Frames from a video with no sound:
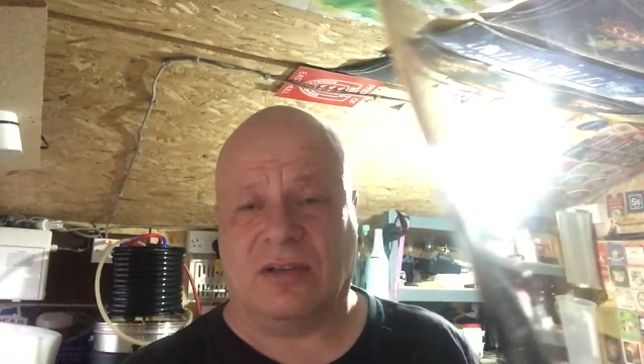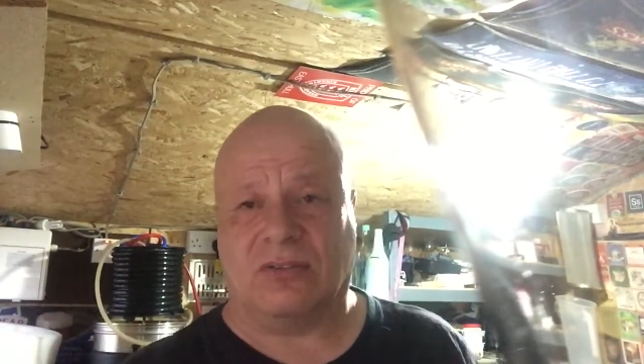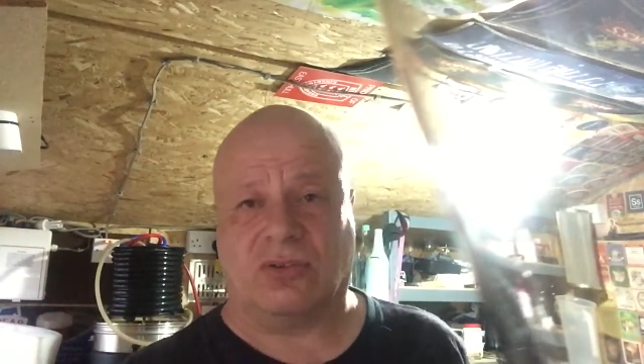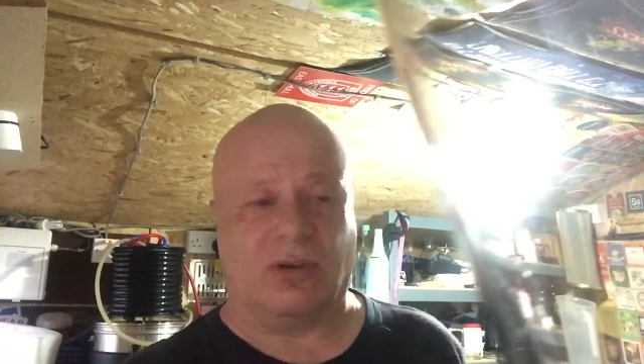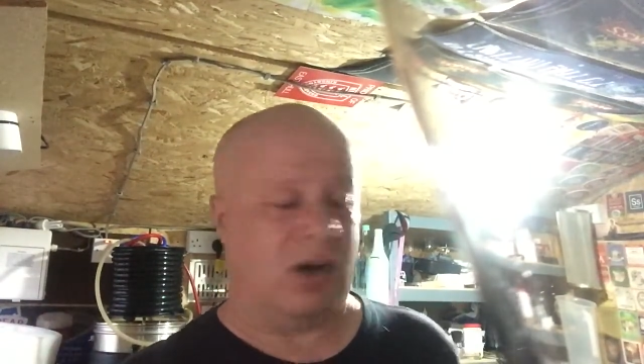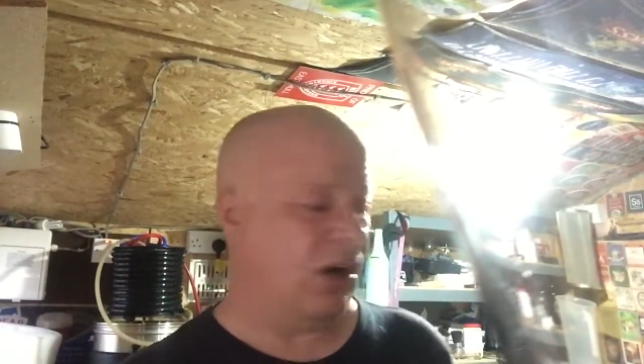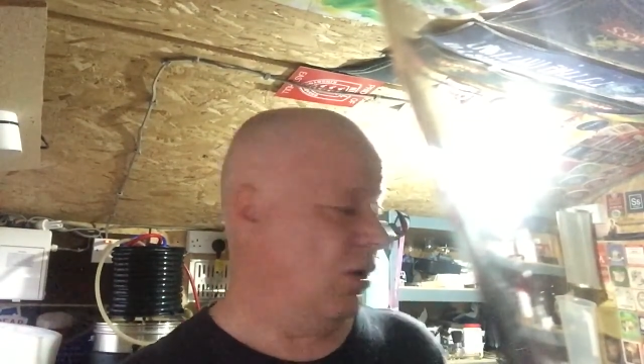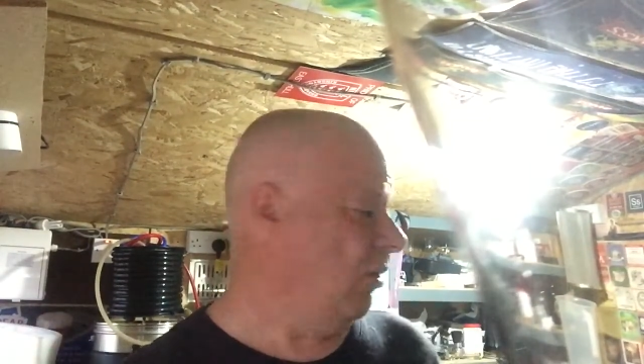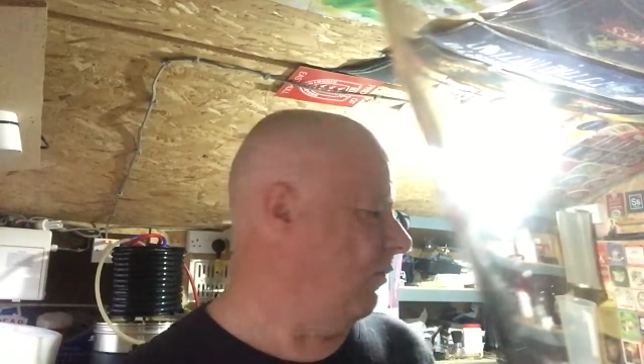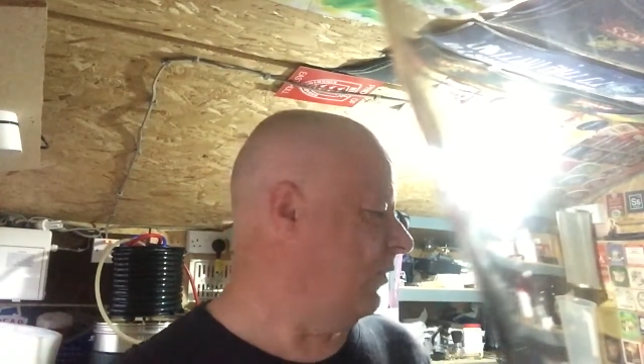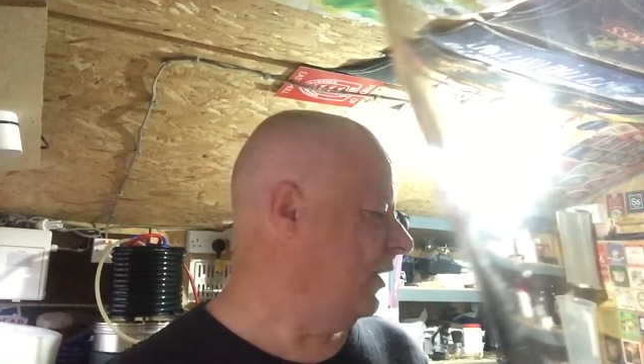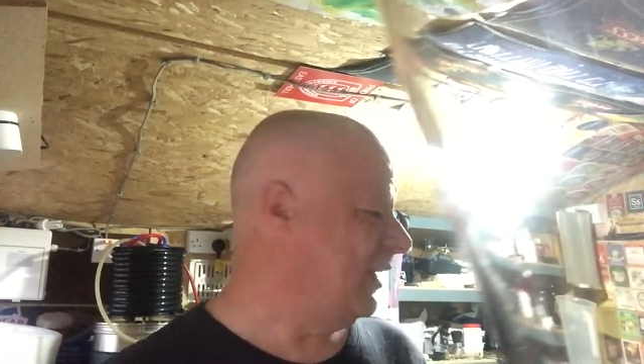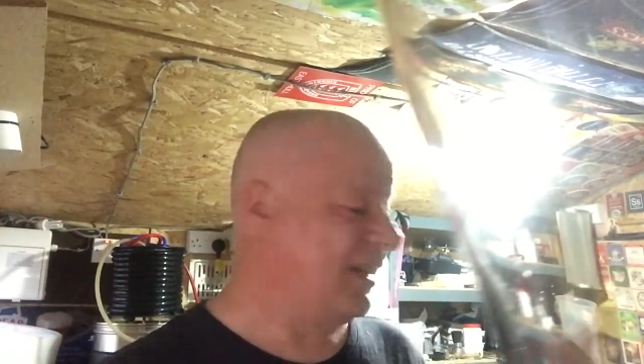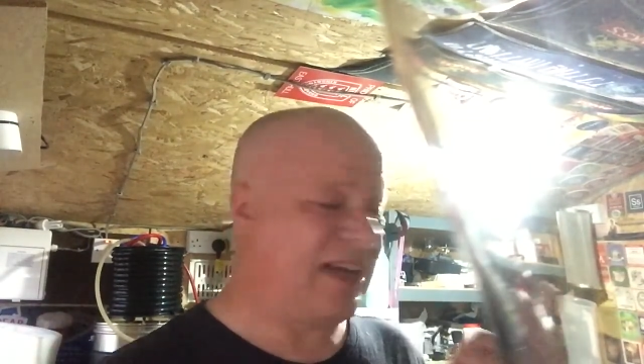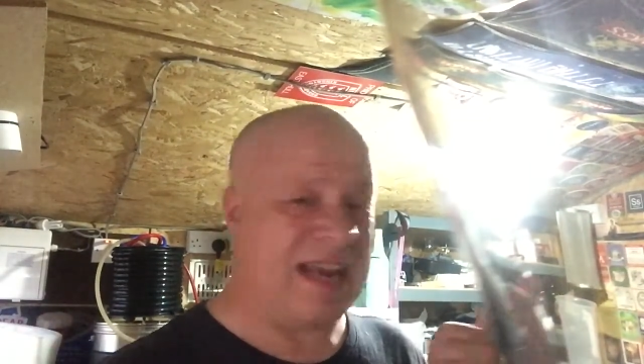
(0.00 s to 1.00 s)
so
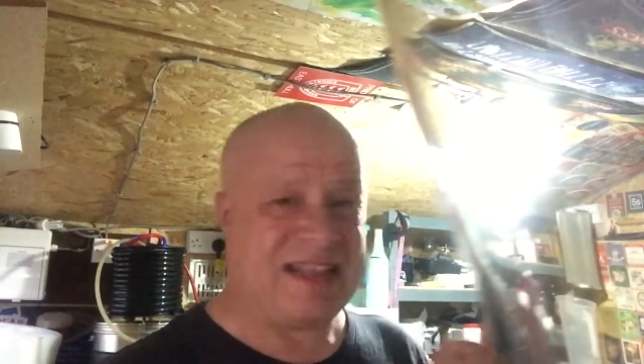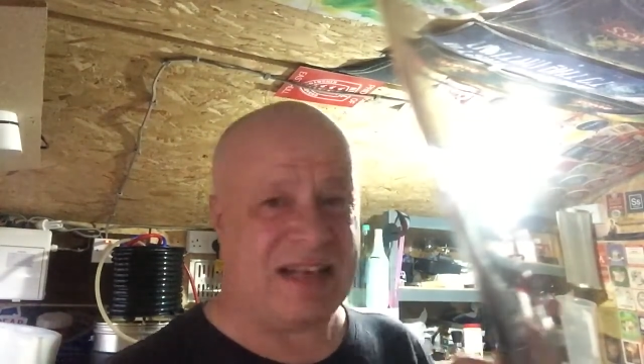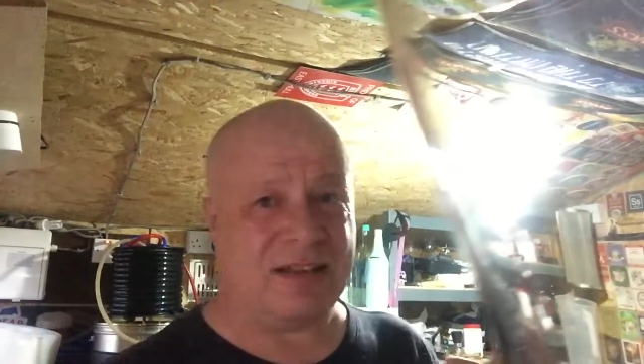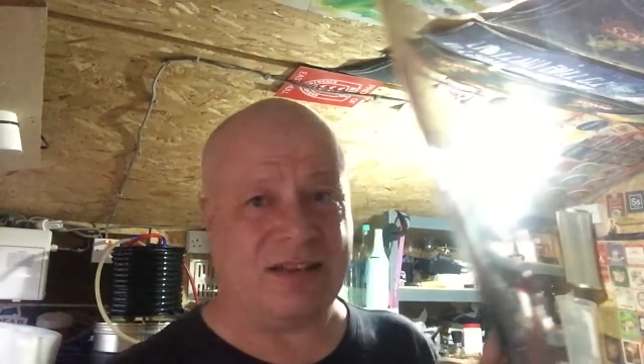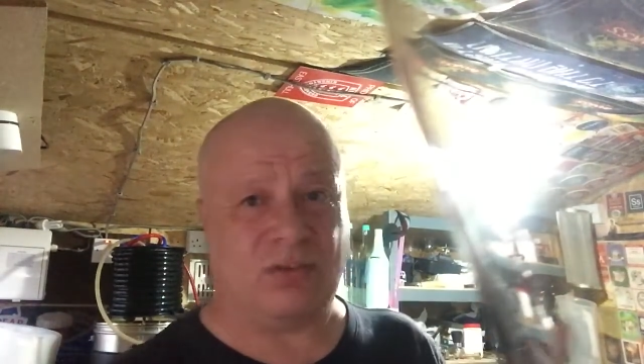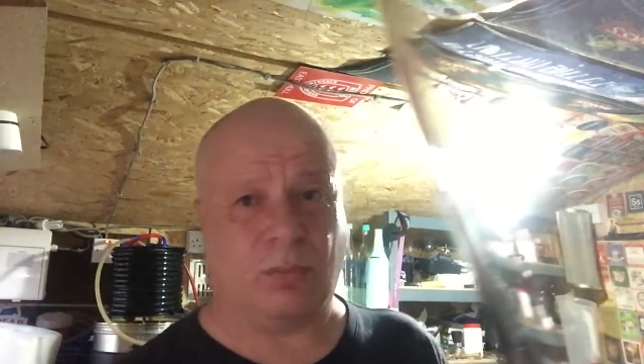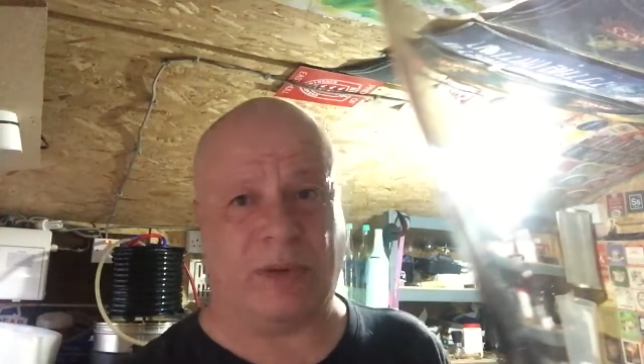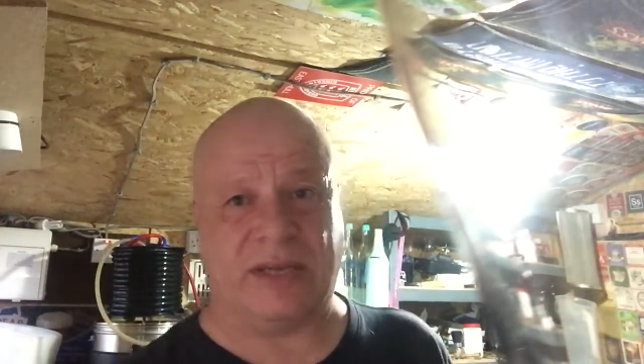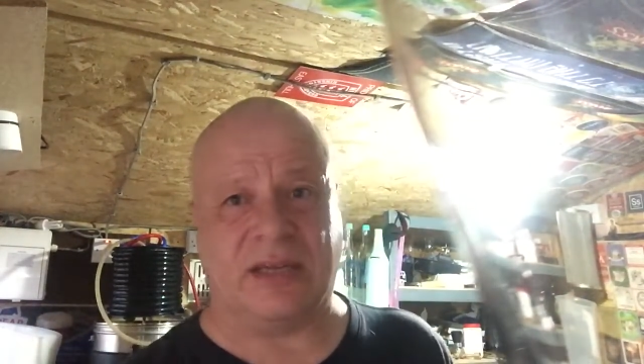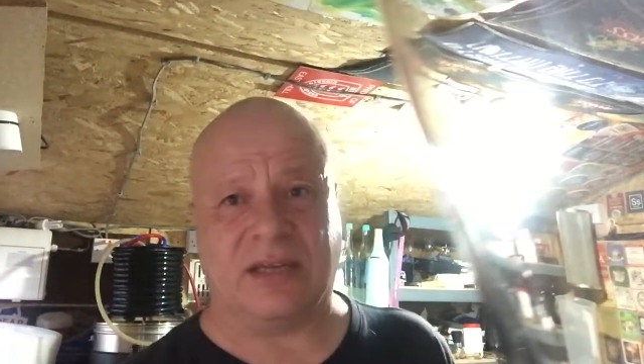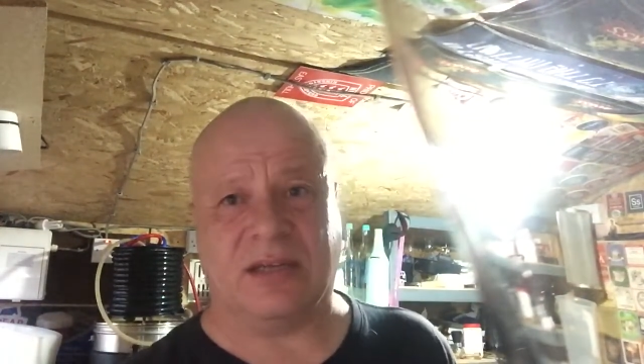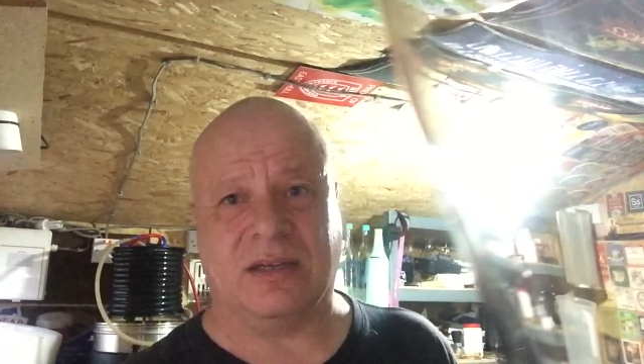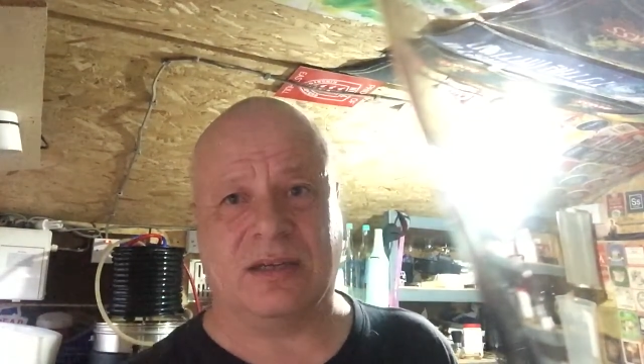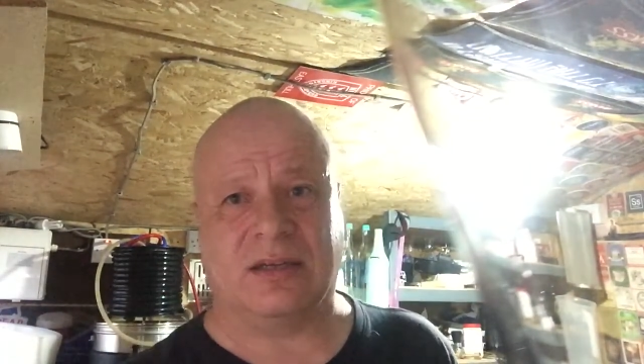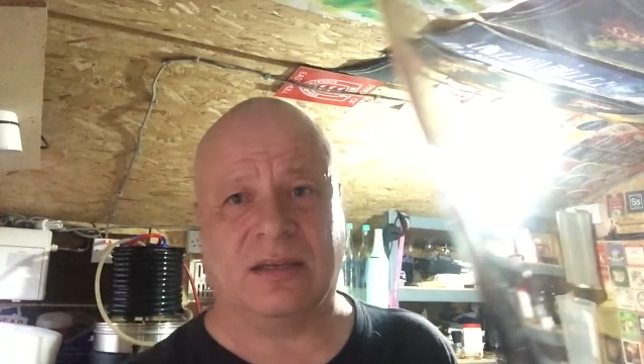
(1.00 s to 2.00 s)
hopefully keg that this
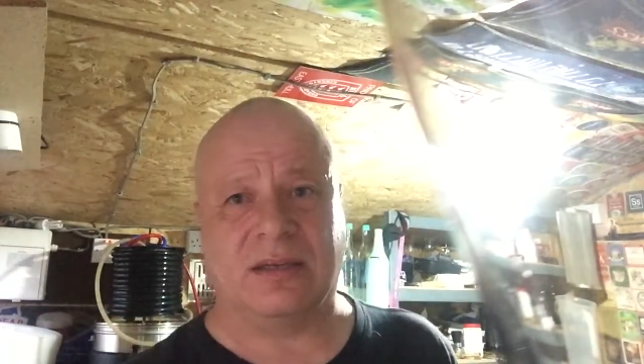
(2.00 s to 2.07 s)
week.